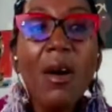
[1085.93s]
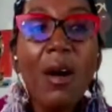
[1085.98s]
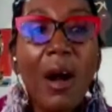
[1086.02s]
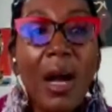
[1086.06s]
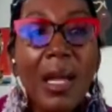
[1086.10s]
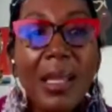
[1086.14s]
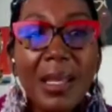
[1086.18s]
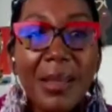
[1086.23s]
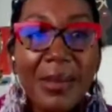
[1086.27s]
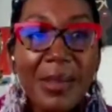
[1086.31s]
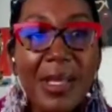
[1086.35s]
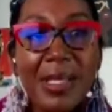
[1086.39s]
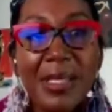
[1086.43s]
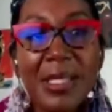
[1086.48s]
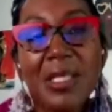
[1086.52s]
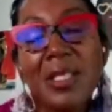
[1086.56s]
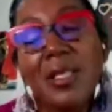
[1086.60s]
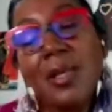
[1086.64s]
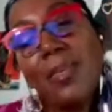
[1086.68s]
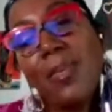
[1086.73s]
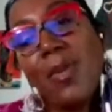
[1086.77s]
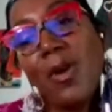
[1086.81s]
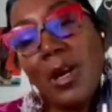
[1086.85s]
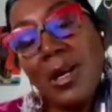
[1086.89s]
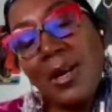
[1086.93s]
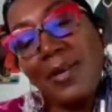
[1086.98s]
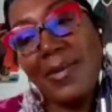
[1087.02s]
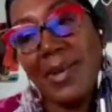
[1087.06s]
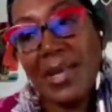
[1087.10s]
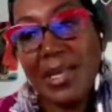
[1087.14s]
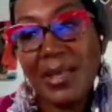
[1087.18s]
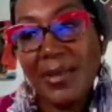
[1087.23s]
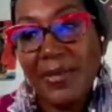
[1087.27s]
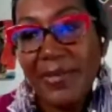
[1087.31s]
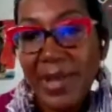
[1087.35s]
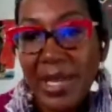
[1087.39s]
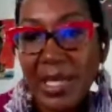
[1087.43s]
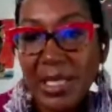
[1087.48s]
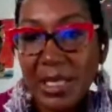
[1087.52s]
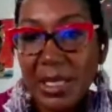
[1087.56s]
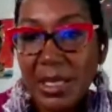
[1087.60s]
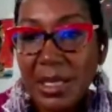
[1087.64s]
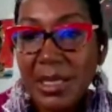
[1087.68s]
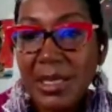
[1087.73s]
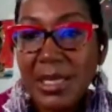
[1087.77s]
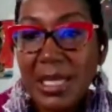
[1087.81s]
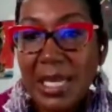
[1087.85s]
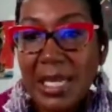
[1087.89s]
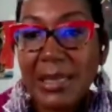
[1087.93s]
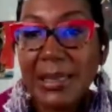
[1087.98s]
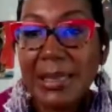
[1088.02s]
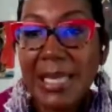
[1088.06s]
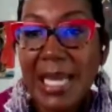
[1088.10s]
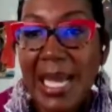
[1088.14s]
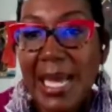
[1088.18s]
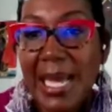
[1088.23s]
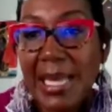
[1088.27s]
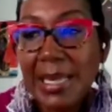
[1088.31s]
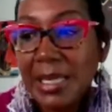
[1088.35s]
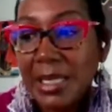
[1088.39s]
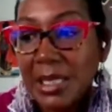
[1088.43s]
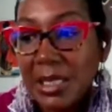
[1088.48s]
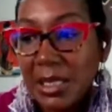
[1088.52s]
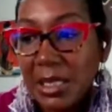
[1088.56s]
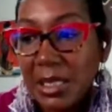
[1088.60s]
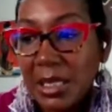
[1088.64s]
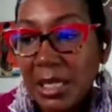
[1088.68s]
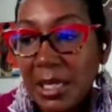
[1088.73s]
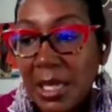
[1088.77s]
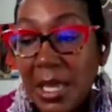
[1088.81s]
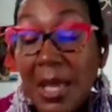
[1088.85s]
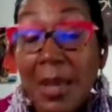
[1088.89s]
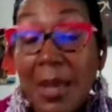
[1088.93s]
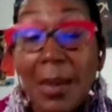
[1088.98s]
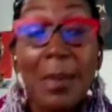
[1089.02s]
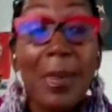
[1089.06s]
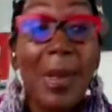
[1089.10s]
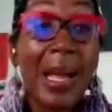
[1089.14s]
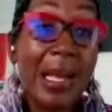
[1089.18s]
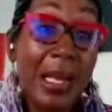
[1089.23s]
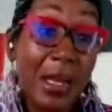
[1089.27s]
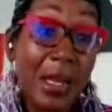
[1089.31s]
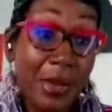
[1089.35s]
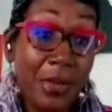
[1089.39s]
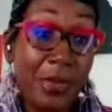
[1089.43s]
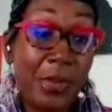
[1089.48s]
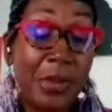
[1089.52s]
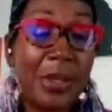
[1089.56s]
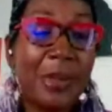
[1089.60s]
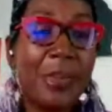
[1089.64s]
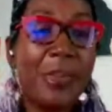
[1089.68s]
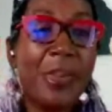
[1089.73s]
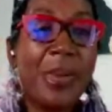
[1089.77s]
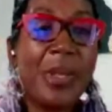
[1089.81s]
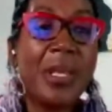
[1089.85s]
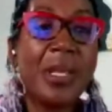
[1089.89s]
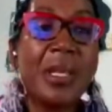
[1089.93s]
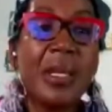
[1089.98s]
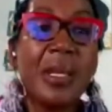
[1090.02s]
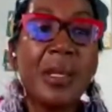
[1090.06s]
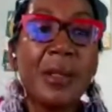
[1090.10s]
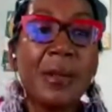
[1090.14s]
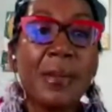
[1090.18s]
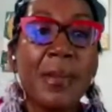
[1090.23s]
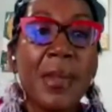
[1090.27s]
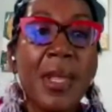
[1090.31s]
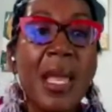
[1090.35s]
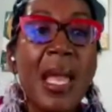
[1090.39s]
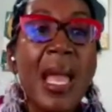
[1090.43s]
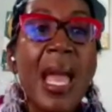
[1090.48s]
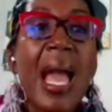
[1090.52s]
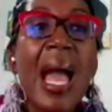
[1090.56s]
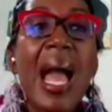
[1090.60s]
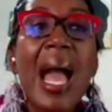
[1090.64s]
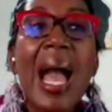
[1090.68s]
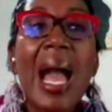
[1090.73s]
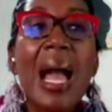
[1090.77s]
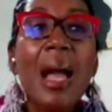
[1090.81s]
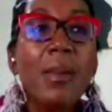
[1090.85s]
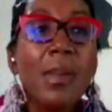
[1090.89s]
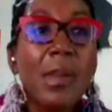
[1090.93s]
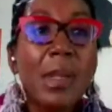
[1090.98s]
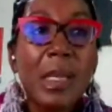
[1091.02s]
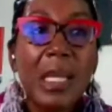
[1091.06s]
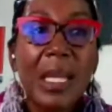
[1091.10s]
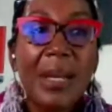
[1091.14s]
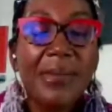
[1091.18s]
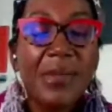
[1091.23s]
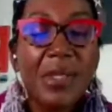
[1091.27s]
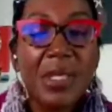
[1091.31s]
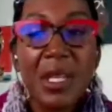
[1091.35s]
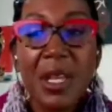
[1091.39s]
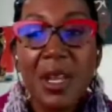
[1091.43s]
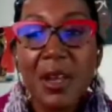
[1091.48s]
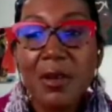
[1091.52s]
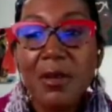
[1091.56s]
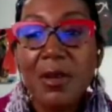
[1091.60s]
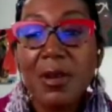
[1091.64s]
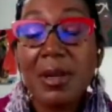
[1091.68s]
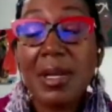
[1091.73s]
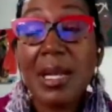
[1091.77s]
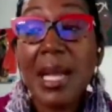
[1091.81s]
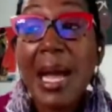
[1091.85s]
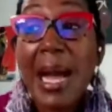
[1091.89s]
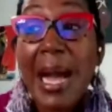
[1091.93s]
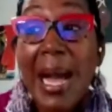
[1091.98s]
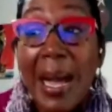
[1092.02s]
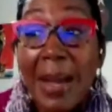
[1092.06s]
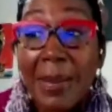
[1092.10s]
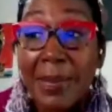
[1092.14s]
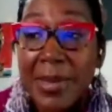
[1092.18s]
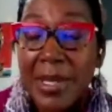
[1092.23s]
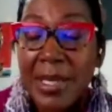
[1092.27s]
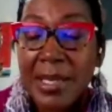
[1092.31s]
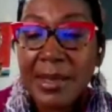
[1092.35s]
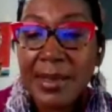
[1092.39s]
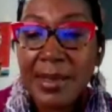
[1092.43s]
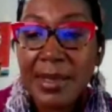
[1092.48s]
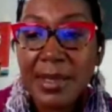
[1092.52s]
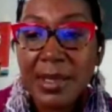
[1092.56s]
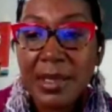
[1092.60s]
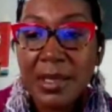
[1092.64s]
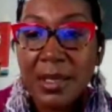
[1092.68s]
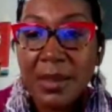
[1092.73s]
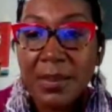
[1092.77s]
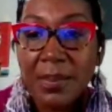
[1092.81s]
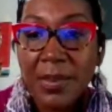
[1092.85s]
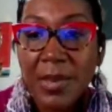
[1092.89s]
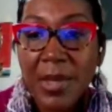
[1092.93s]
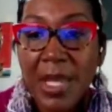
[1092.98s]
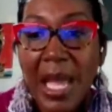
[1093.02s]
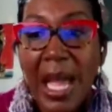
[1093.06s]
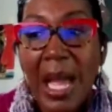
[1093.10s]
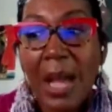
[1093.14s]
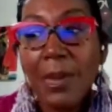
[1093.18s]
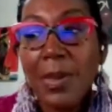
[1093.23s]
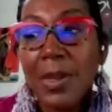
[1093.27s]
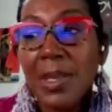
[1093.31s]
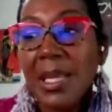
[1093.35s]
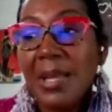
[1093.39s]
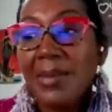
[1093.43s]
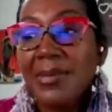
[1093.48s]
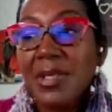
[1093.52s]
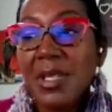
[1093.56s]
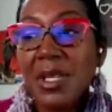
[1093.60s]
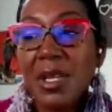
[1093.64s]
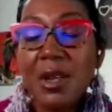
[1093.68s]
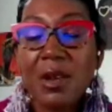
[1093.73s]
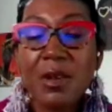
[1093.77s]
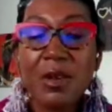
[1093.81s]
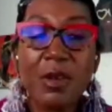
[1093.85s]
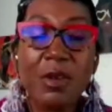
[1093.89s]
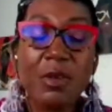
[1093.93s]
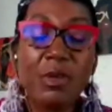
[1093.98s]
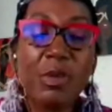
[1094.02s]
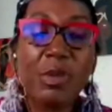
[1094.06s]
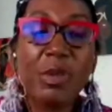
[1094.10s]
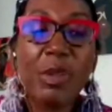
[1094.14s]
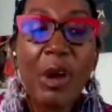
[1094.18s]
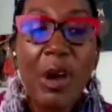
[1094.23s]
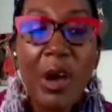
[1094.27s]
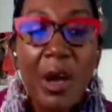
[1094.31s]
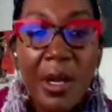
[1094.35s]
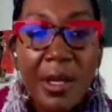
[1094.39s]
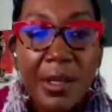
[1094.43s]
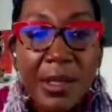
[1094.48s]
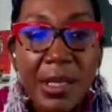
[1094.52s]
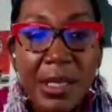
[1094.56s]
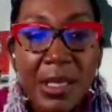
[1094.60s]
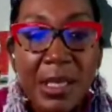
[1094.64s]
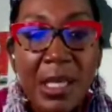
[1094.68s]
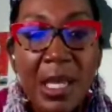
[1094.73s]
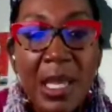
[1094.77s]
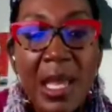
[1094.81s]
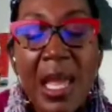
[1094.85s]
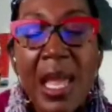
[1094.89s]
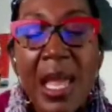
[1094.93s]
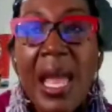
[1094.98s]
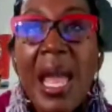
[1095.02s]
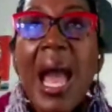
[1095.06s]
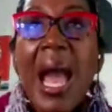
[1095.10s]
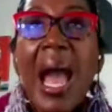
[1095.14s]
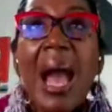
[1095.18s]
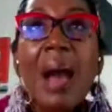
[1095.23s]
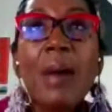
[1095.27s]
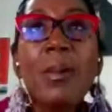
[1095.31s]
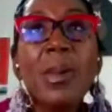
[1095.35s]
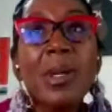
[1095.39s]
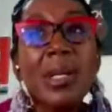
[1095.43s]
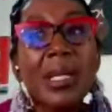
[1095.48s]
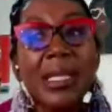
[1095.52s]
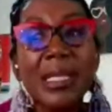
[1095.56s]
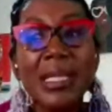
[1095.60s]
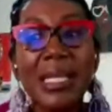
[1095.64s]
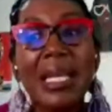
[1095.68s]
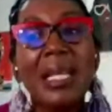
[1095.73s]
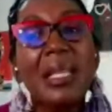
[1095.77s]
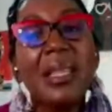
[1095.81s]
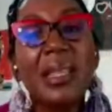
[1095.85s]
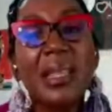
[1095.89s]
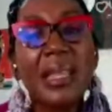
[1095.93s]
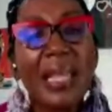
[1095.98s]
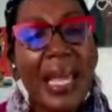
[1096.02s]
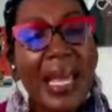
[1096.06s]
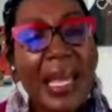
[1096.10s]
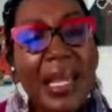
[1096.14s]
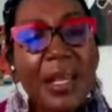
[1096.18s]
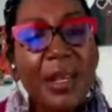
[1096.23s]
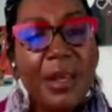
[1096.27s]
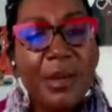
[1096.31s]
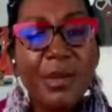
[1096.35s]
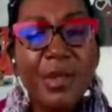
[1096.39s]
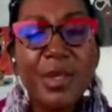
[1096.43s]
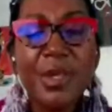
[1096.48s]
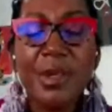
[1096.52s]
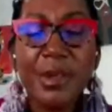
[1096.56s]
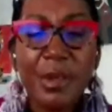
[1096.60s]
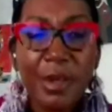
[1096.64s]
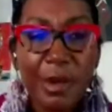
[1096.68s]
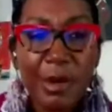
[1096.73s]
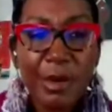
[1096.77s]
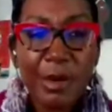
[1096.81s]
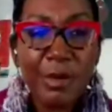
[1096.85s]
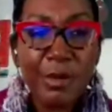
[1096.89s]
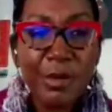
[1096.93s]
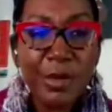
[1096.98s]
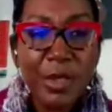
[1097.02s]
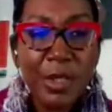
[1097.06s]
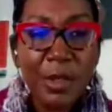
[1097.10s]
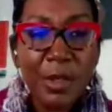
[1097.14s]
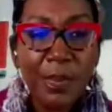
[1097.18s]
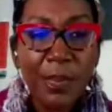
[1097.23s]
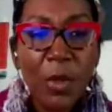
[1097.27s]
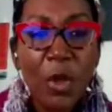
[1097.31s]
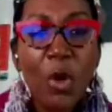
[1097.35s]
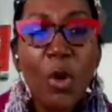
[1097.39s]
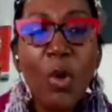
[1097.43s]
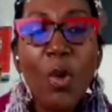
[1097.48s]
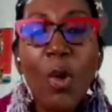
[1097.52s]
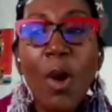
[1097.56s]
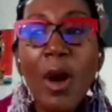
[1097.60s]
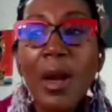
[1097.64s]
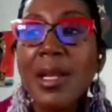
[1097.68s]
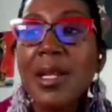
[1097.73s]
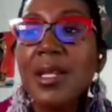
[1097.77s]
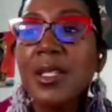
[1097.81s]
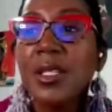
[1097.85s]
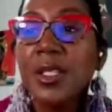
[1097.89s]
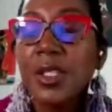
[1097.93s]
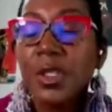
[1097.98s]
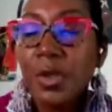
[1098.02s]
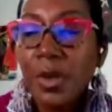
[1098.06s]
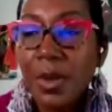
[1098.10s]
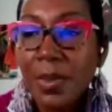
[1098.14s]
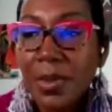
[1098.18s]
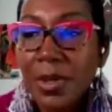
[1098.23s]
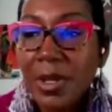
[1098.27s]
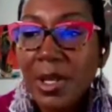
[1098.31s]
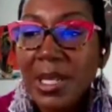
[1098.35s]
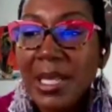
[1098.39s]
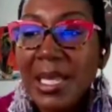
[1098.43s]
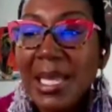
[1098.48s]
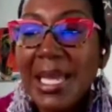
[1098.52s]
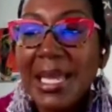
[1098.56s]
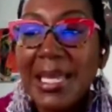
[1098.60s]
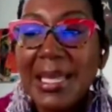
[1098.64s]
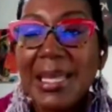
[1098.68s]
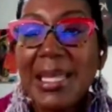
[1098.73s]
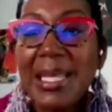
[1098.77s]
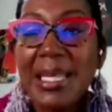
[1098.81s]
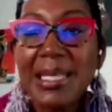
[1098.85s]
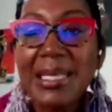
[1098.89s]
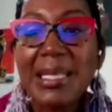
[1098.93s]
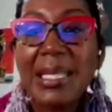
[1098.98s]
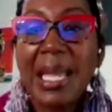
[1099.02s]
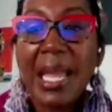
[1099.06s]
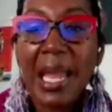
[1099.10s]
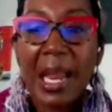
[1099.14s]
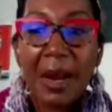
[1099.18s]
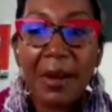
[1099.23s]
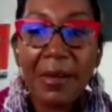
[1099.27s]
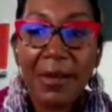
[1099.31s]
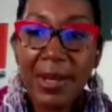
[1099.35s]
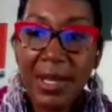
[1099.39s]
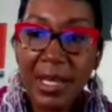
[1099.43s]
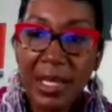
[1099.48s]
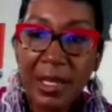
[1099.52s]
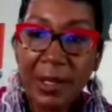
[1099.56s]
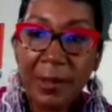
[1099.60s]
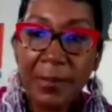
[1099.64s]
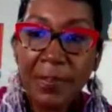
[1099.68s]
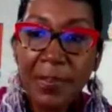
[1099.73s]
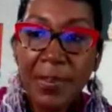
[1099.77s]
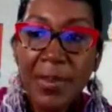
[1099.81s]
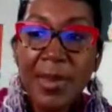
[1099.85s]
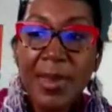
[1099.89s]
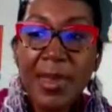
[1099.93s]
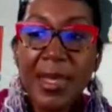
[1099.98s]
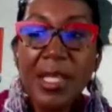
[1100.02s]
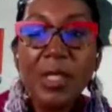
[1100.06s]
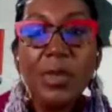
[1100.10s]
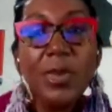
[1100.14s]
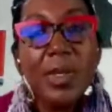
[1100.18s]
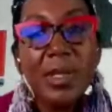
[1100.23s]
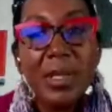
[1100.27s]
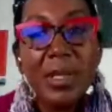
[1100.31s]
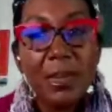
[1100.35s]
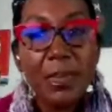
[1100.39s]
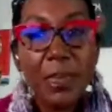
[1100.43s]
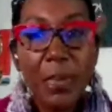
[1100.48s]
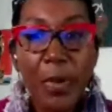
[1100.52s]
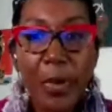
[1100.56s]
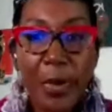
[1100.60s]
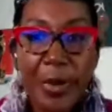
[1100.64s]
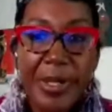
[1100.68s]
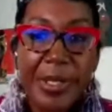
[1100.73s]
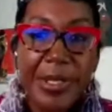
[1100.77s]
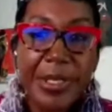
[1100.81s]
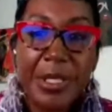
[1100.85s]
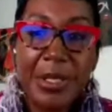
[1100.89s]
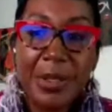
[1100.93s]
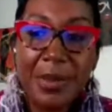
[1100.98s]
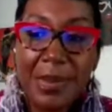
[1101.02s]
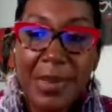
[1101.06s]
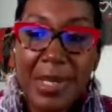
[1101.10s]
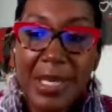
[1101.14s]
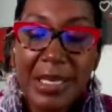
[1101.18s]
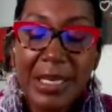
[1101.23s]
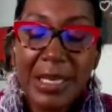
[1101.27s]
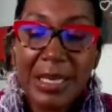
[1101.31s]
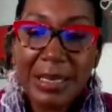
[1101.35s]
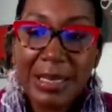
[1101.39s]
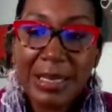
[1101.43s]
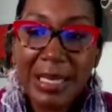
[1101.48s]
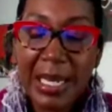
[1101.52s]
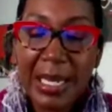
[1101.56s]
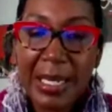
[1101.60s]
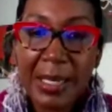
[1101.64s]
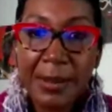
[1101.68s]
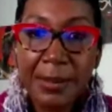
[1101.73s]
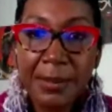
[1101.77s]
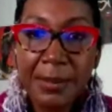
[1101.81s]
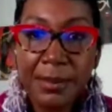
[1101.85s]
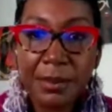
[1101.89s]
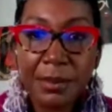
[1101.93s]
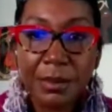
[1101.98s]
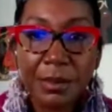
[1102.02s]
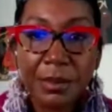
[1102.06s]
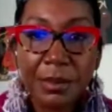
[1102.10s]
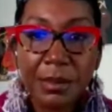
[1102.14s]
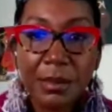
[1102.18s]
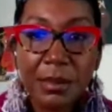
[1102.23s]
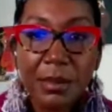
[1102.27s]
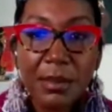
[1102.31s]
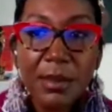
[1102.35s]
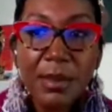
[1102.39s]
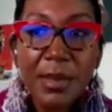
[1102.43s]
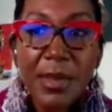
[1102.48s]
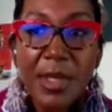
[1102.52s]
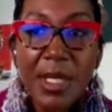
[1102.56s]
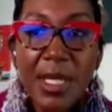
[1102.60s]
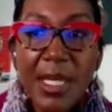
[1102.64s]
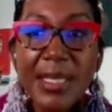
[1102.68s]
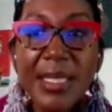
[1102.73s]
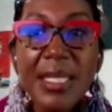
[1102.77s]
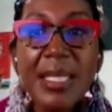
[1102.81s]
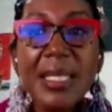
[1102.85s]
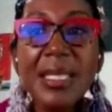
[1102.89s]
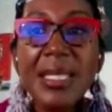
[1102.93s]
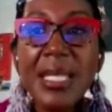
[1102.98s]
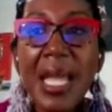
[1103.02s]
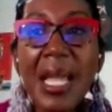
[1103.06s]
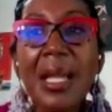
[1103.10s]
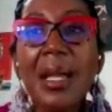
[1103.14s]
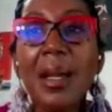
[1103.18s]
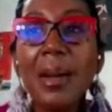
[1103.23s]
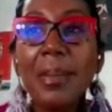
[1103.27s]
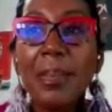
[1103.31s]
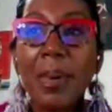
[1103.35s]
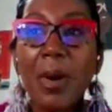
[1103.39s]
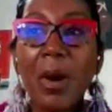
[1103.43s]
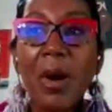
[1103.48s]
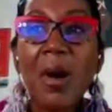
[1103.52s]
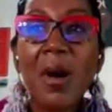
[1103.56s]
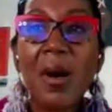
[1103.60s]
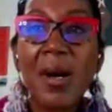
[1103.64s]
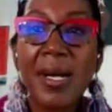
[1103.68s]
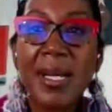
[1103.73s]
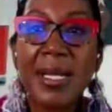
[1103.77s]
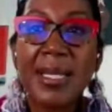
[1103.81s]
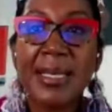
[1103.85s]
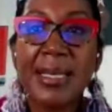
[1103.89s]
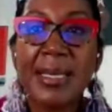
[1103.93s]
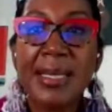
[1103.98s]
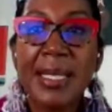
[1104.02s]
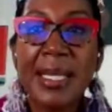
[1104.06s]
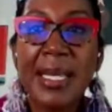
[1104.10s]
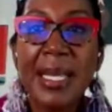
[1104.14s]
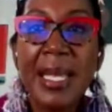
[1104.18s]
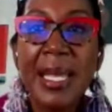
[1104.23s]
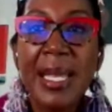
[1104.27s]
All of this is a part of innovation and technology, in my humble opinion. I would love to hear your comments. I would love to hear your thoughts. I want to say thank you to those who are contributing in this area. This was important to me today, to take a pause.